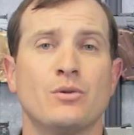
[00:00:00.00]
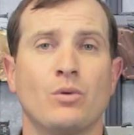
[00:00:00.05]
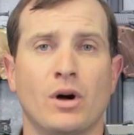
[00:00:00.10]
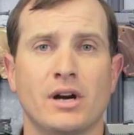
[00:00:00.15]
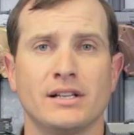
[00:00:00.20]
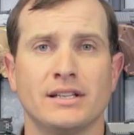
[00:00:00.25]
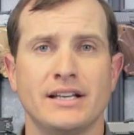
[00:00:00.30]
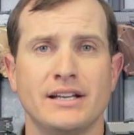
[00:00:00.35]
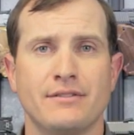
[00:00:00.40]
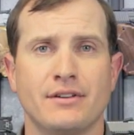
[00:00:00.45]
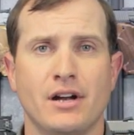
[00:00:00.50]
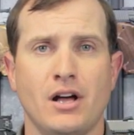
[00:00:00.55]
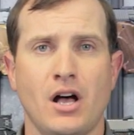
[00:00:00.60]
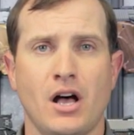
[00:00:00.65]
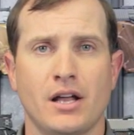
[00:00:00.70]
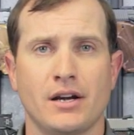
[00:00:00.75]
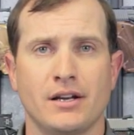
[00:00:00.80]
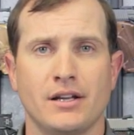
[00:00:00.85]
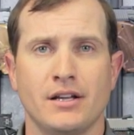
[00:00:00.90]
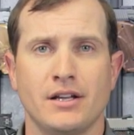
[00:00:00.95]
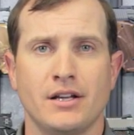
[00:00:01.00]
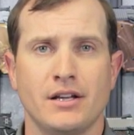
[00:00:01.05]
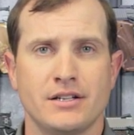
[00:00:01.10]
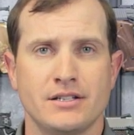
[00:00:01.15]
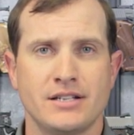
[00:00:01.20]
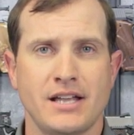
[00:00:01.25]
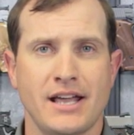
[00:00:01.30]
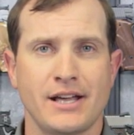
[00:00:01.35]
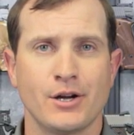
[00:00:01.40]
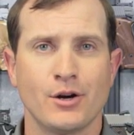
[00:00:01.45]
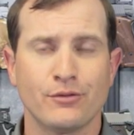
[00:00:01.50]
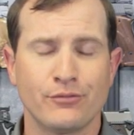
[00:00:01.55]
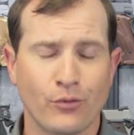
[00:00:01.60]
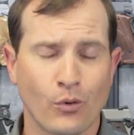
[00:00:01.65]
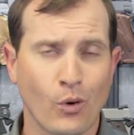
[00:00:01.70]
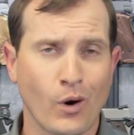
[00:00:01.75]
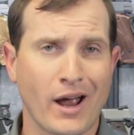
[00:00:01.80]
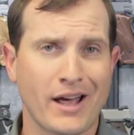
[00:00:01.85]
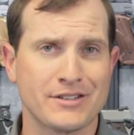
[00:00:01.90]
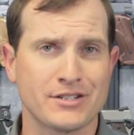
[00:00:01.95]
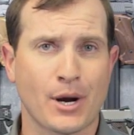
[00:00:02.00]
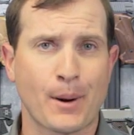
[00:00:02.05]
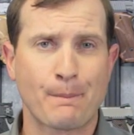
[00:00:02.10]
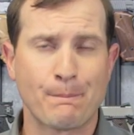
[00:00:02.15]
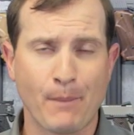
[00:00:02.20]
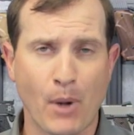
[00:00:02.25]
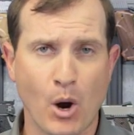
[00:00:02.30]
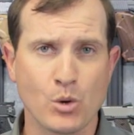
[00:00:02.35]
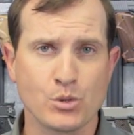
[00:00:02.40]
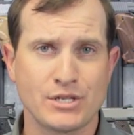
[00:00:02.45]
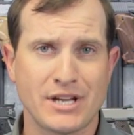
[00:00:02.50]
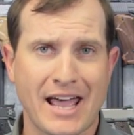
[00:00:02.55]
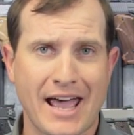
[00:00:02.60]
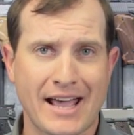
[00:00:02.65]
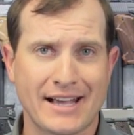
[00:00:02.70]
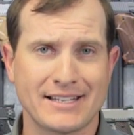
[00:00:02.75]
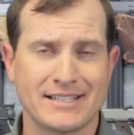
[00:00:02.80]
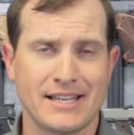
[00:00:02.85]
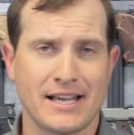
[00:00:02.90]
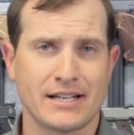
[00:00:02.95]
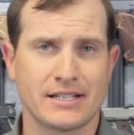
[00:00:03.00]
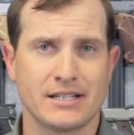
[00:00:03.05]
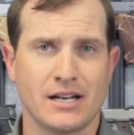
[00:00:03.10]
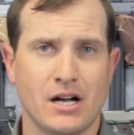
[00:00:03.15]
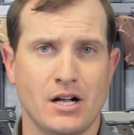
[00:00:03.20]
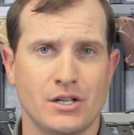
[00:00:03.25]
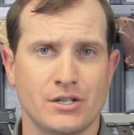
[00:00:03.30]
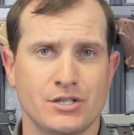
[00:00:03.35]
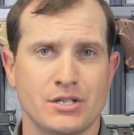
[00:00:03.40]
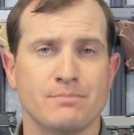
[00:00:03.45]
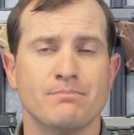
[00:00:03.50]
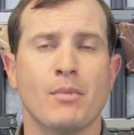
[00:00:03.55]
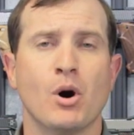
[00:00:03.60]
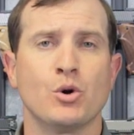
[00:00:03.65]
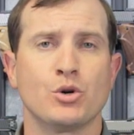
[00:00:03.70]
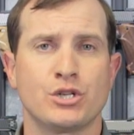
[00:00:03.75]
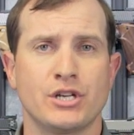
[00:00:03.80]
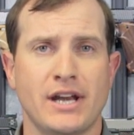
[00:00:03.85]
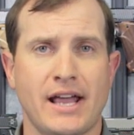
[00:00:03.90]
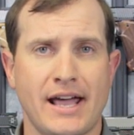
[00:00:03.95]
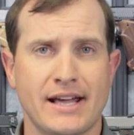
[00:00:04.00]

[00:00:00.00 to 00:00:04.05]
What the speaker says: you want to leave it on. TANGO4 has our MOTAC technology, motion